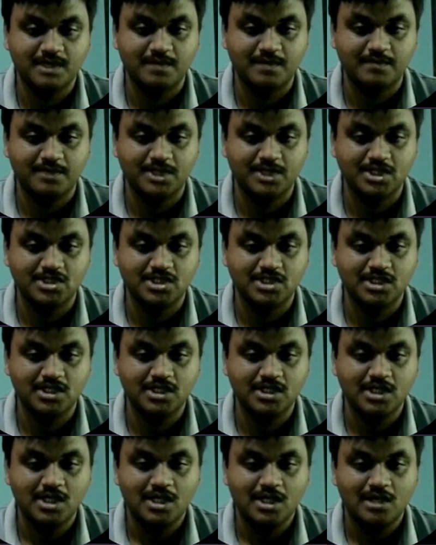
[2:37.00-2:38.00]

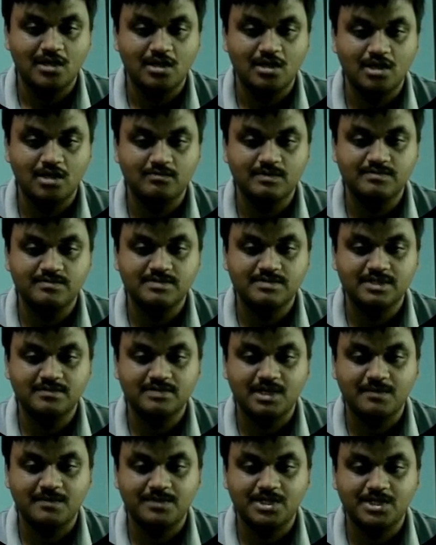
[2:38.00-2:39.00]
temperature. Lorem
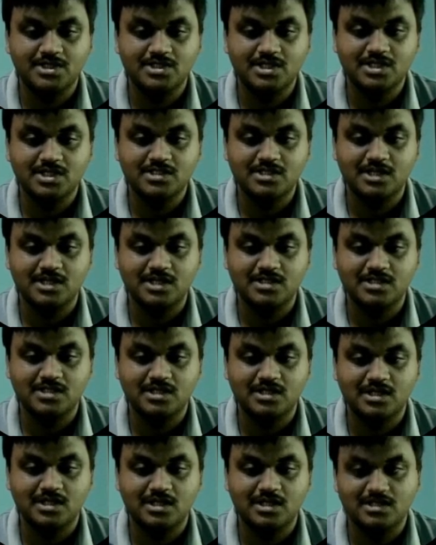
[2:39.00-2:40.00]
ipsum temperature is
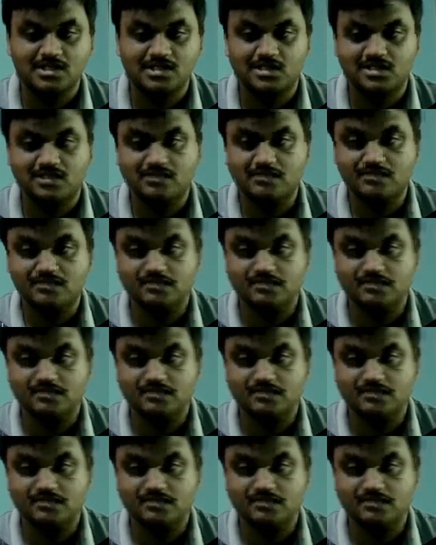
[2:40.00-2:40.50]
natural culture.